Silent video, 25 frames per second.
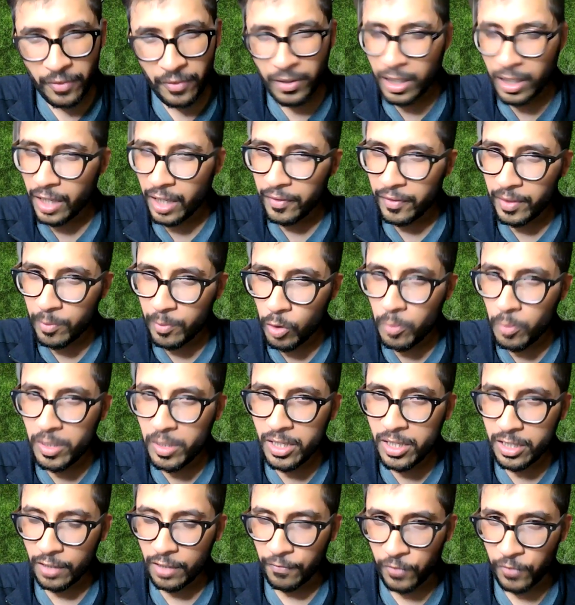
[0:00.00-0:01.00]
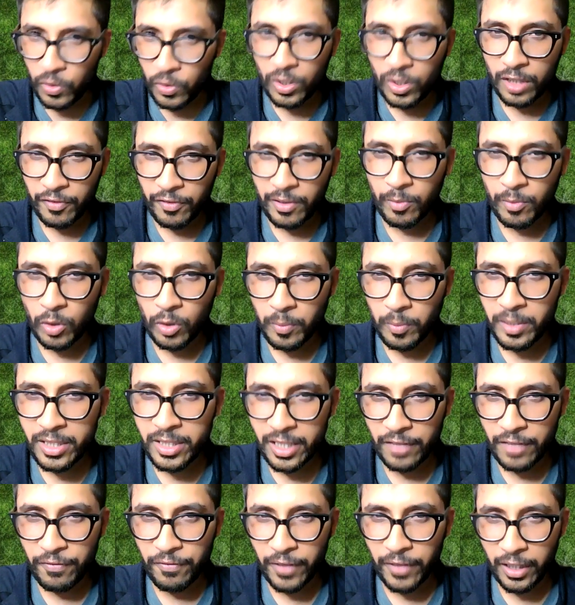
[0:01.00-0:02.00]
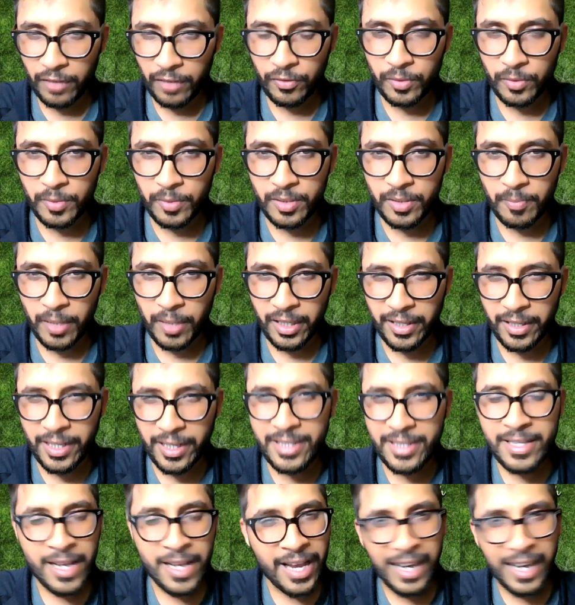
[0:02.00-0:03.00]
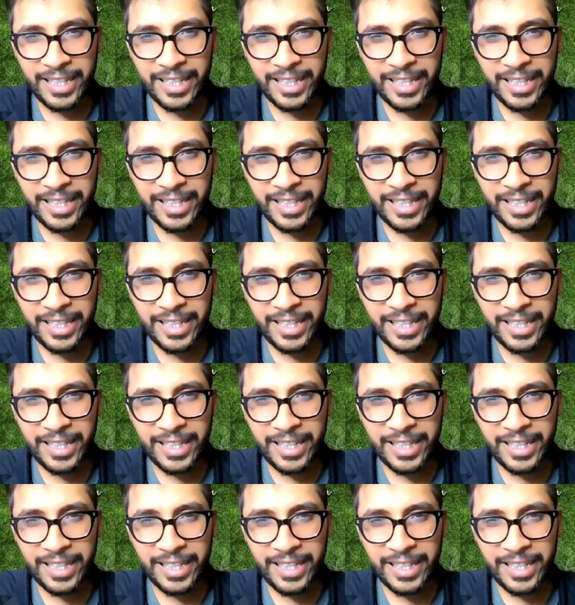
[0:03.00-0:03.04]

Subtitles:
nervy moments, a few nervy moments I felt from Martinez.